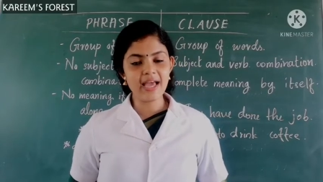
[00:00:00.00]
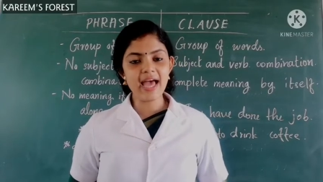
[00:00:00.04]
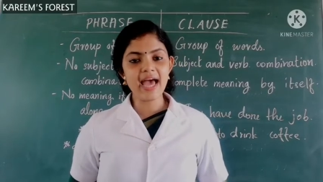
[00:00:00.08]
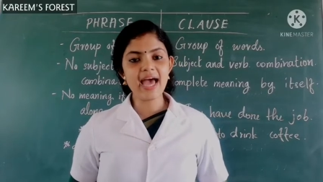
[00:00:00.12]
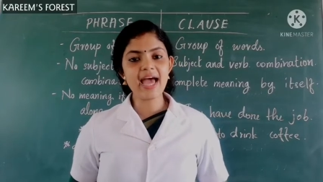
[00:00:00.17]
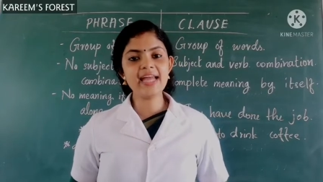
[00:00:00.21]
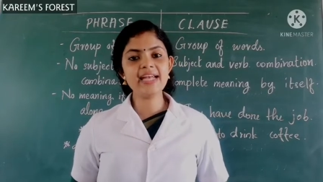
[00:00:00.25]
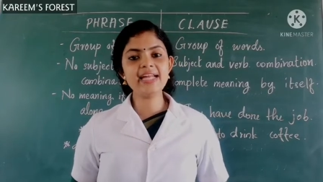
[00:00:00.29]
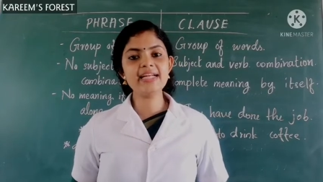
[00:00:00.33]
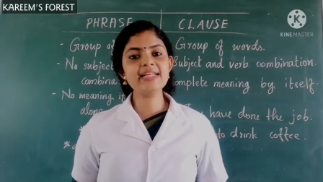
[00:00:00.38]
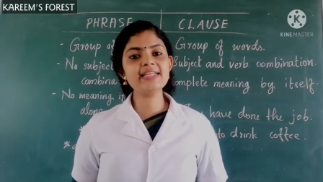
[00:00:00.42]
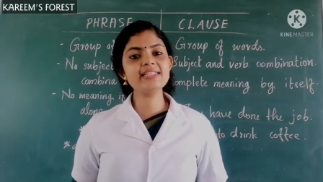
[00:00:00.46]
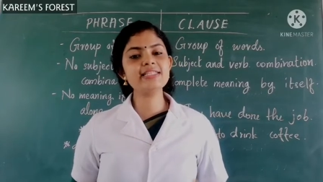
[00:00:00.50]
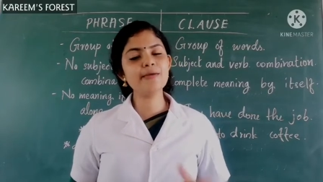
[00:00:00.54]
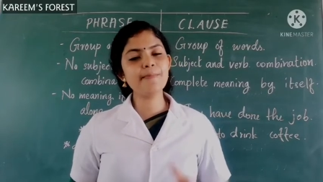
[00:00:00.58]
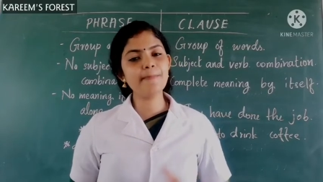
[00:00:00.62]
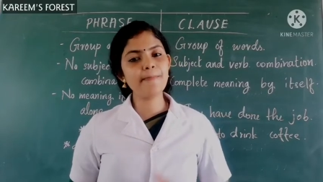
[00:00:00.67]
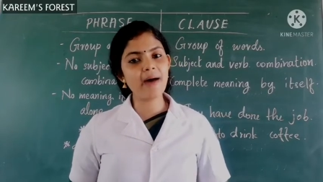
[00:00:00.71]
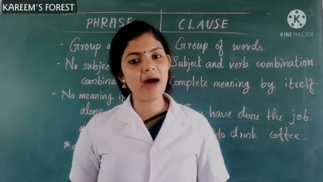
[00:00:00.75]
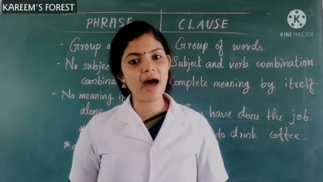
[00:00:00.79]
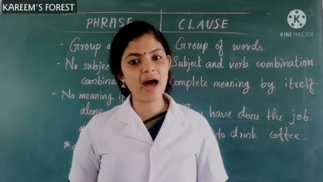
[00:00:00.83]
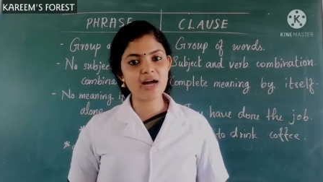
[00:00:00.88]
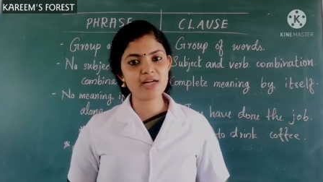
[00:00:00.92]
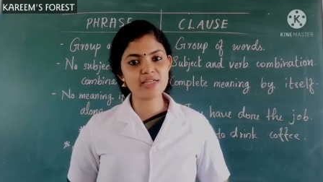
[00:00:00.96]
and it is
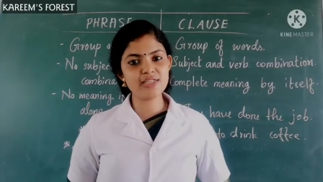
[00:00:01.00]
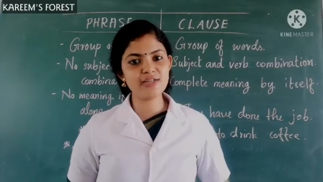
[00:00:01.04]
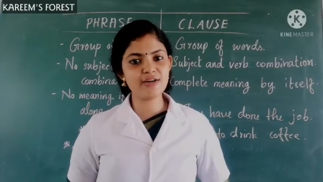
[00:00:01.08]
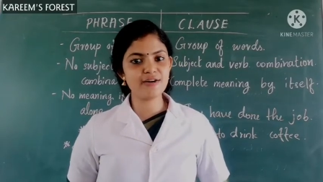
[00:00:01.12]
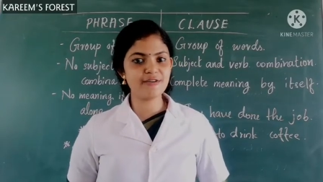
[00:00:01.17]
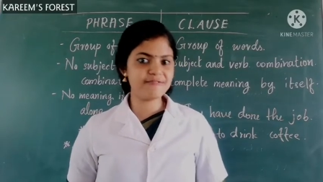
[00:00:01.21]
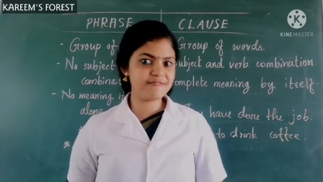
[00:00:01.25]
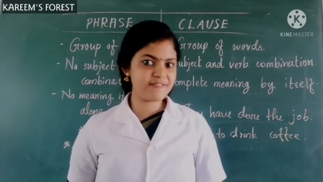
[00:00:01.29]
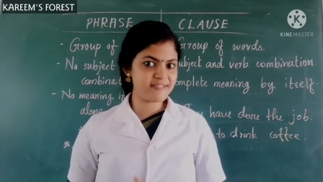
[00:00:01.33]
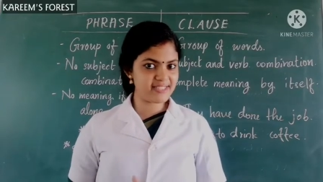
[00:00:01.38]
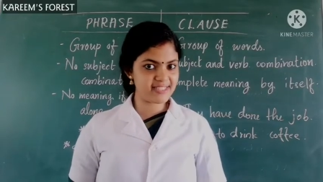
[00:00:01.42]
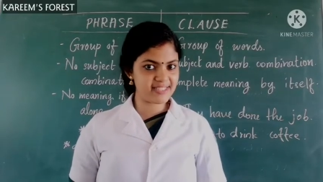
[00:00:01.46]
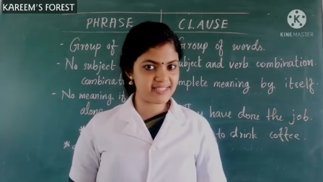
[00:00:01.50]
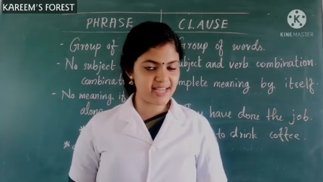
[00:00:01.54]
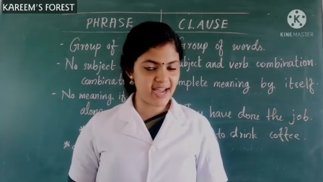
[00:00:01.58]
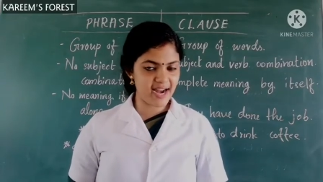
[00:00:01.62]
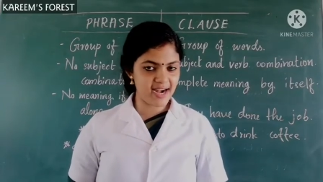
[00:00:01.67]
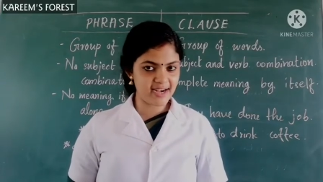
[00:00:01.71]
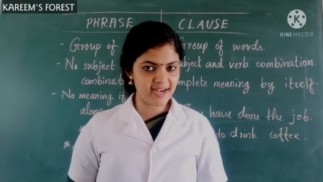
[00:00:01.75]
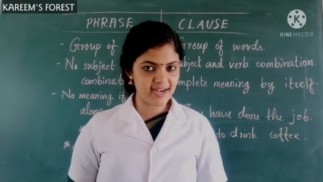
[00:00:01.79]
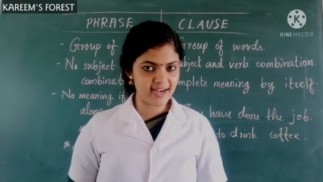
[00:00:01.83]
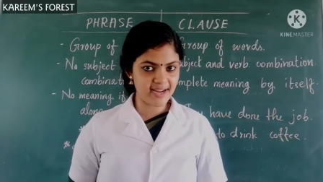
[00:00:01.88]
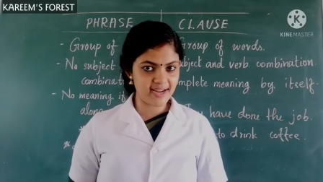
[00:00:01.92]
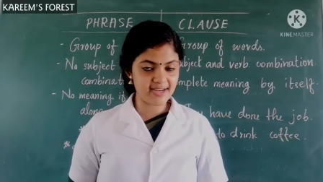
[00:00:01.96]
a part of a
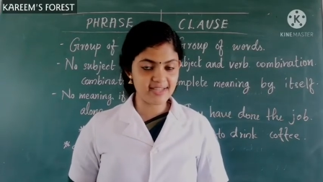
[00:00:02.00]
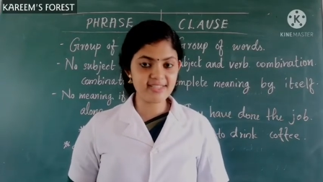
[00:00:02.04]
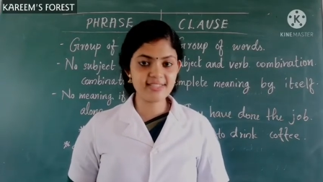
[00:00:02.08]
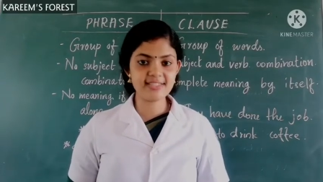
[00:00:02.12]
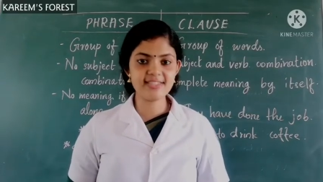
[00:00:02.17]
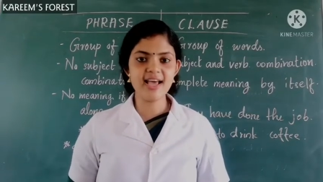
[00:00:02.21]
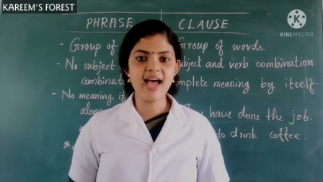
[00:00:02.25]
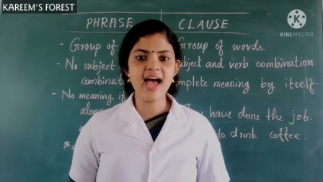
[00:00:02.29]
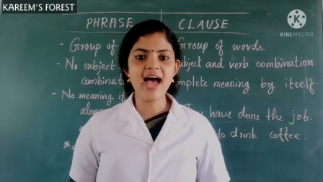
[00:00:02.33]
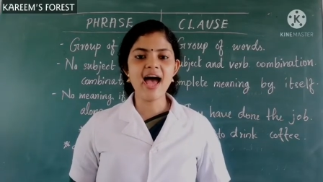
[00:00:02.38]
sentence